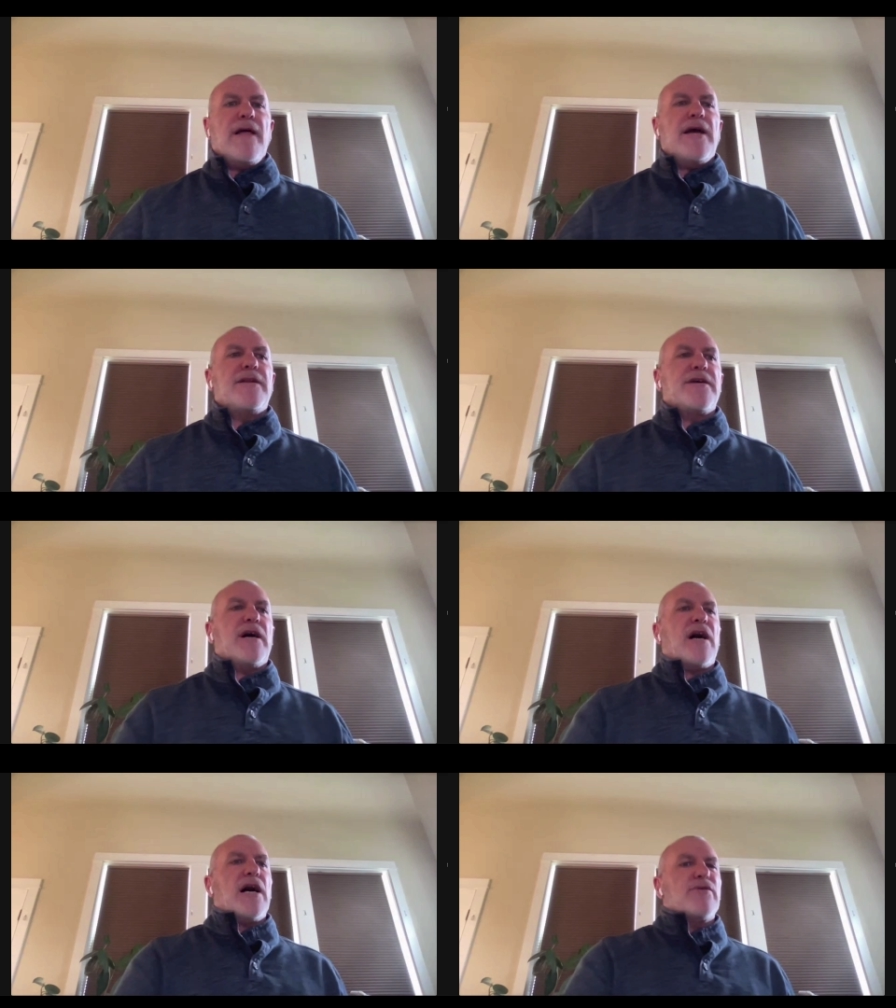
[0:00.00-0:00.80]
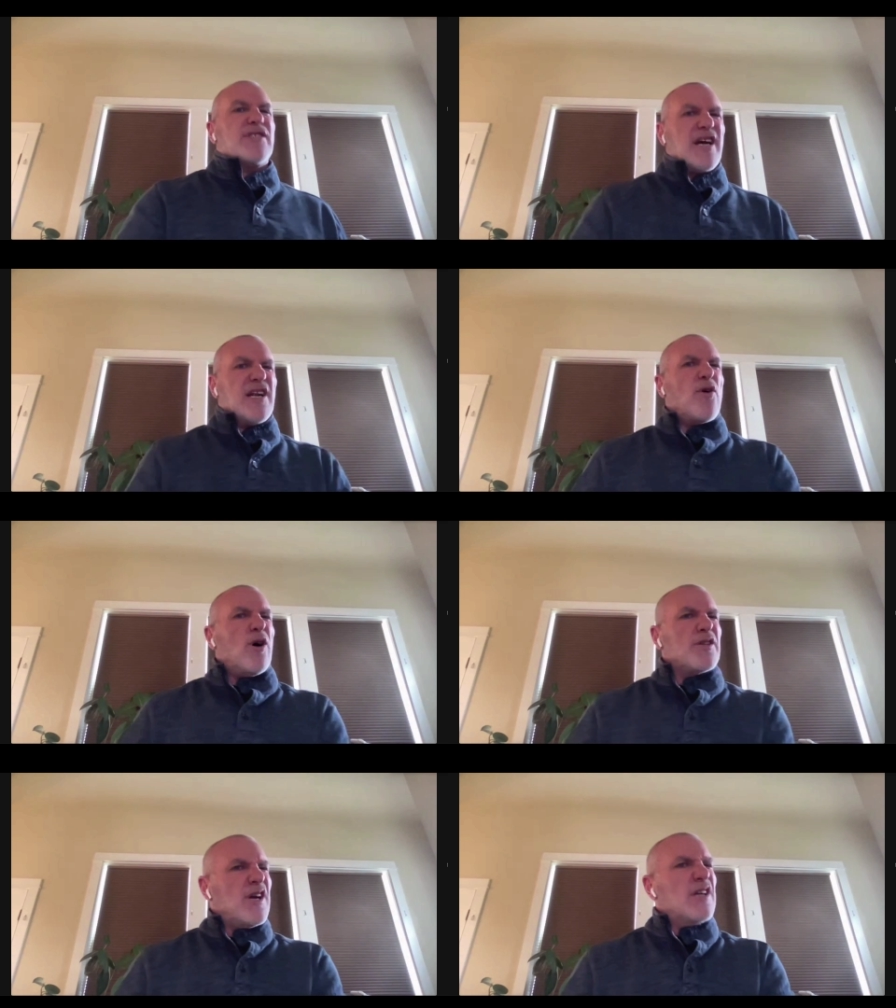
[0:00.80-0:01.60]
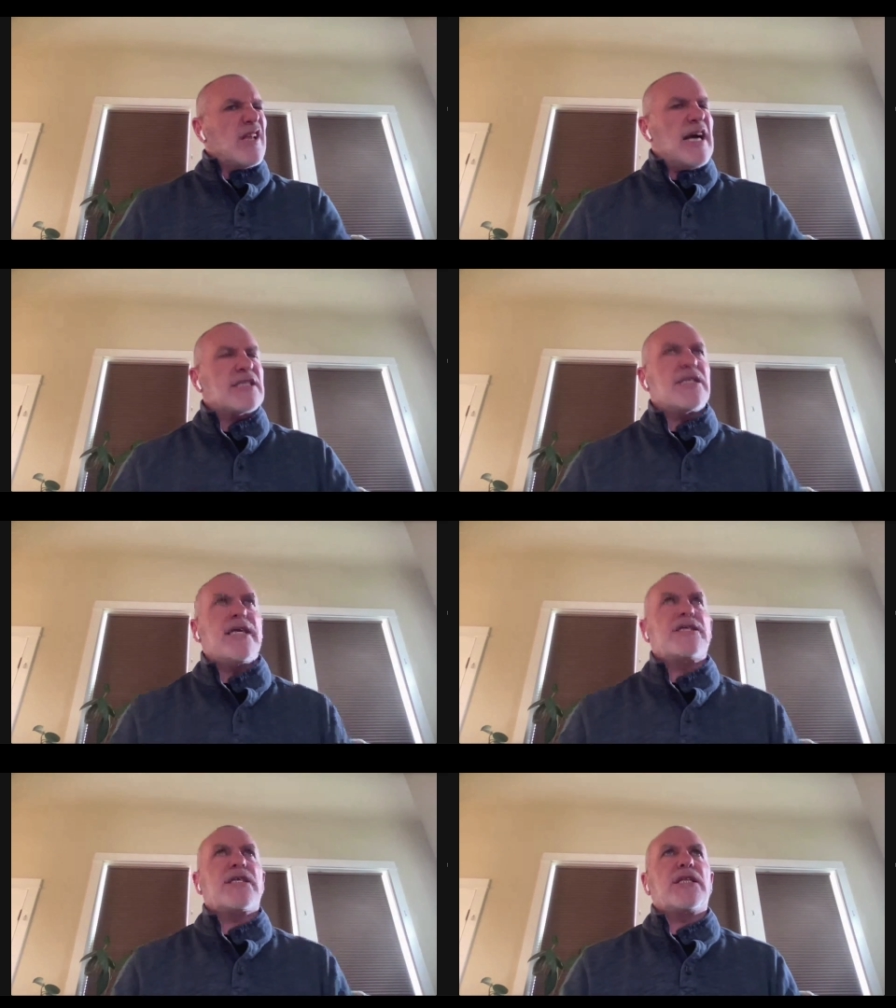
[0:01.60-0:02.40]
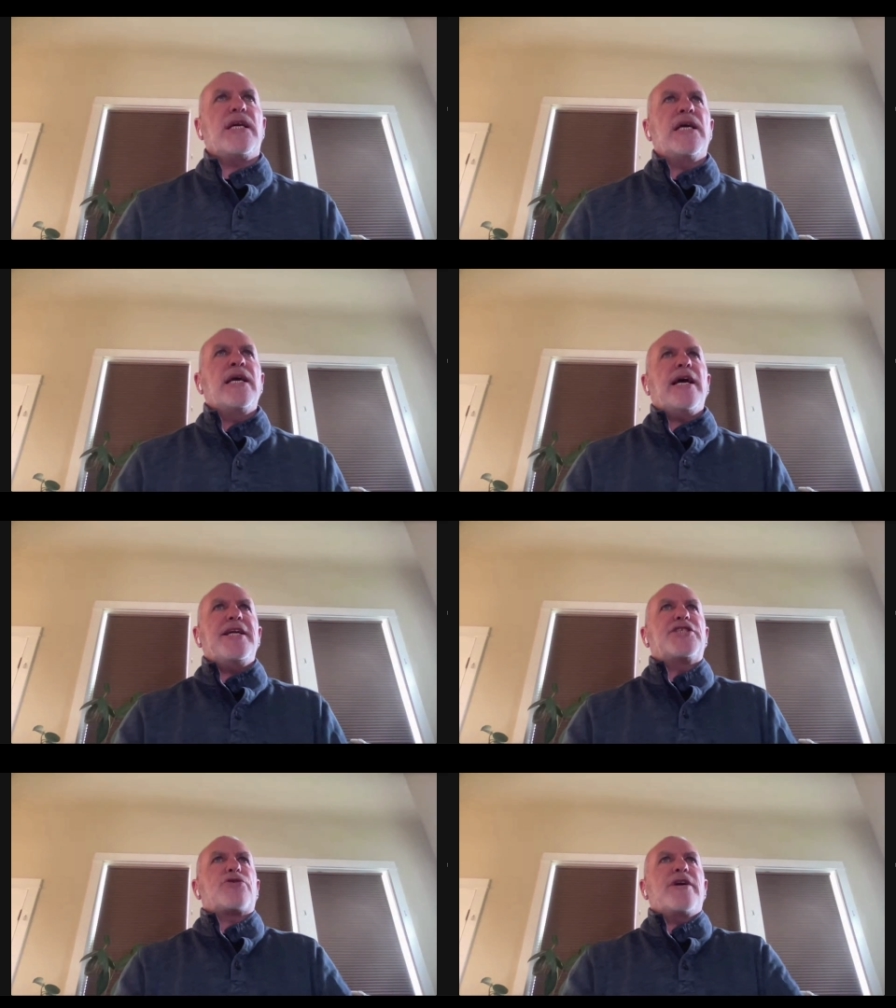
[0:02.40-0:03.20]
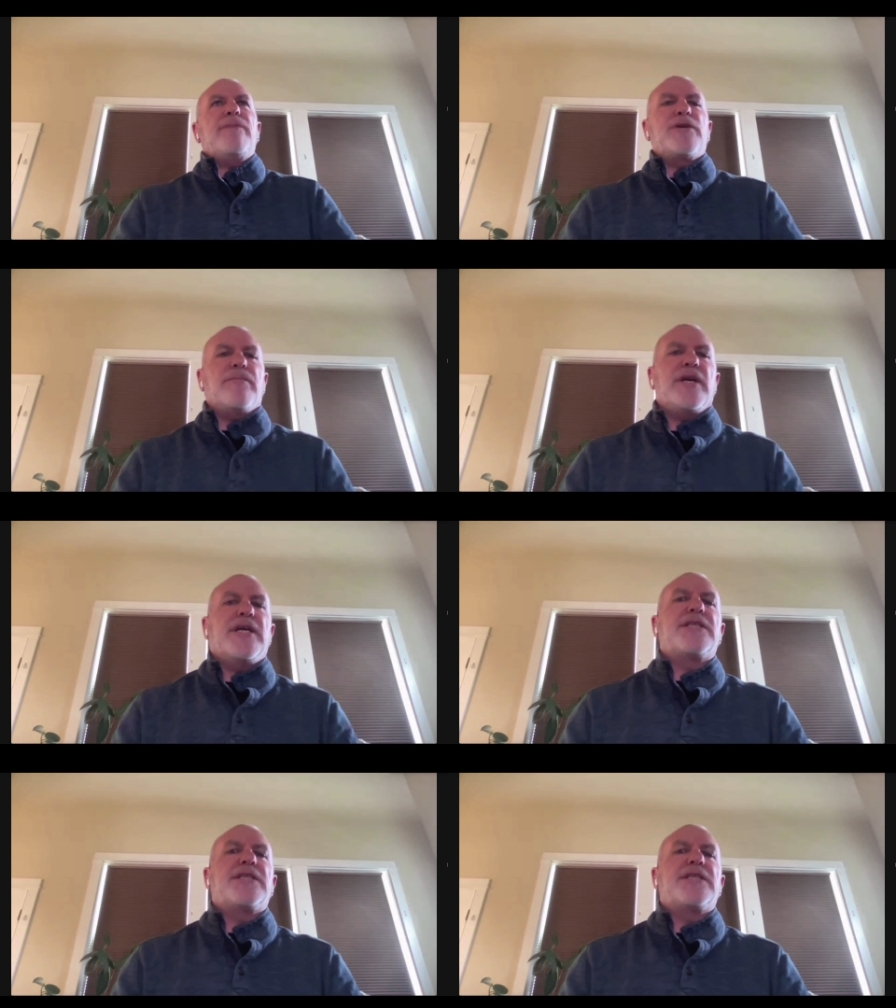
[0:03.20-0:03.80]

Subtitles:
and I was kind of holding on lackadaisically, and he screamed at me.